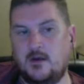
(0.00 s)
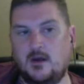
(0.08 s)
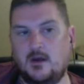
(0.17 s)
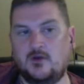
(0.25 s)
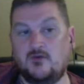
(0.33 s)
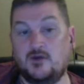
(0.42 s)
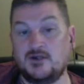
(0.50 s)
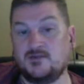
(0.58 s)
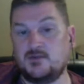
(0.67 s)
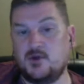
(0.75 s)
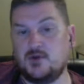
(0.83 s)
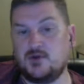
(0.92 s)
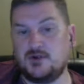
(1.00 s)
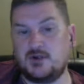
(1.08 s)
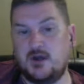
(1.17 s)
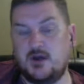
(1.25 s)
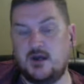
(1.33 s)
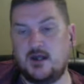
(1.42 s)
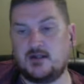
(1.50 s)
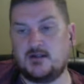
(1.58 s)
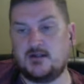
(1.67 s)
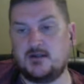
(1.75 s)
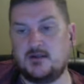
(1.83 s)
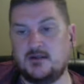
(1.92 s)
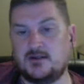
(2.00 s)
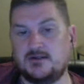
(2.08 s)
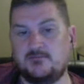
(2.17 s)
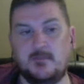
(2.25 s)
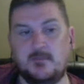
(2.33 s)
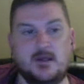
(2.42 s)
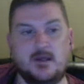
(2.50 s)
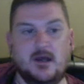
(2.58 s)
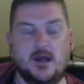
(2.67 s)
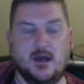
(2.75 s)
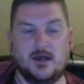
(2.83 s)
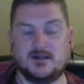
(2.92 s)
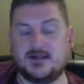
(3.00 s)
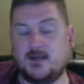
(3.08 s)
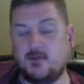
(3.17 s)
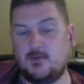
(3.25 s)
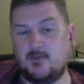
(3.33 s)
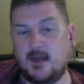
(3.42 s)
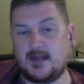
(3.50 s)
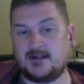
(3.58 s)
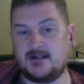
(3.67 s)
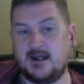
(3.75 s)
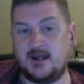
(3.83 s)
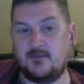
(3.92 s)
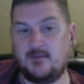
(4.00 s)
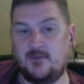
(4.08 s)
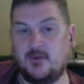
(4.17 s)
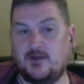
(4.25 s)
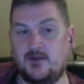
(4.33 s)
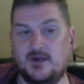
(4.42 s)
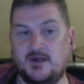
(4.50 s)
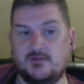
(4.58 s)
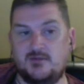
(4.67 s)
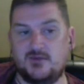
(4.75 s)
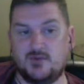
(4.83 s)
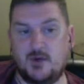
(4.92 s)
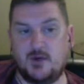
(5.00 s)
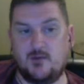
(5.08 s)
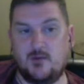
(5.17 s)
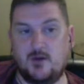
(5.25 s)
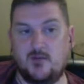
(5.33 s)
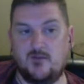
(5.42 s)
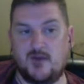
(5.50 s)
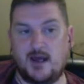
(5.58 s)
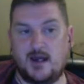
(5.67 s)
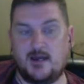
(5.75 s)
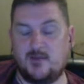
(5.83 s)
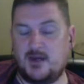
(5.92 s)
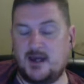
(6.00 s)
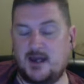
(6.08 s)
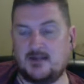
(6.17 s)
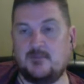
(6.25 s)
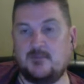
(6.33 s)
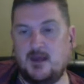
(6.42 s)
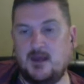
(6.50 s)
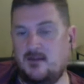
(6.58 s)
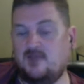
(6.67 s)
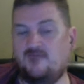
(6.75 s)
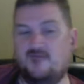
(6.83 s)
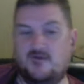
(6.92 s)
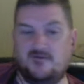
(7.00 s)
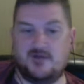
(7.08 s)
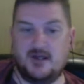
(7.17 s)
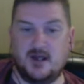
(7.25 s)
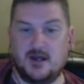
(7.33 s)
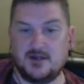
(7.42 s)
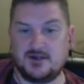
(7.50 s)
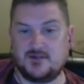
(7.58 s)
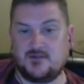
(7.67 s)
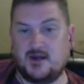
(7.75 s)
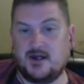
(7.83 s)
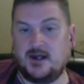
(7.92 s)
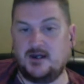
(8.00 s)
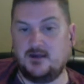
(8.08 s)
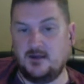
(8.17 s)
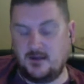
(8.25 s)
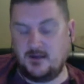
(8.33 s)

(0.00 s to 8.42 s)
Griezmann on side. Same with Matip when Griezmann was 1-on-1 with Ali when he had about 50 yards of running.